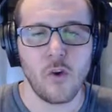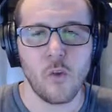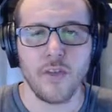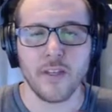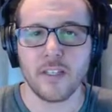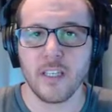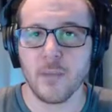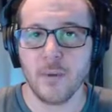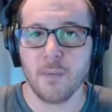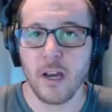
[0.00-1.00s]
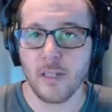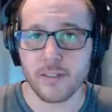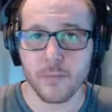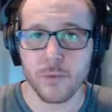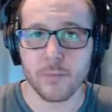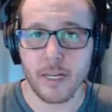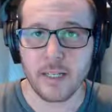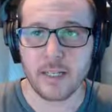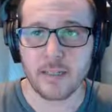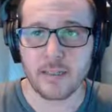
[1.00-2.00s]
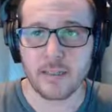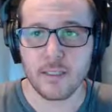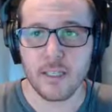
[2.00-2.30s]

One thing to keep in mind for Binance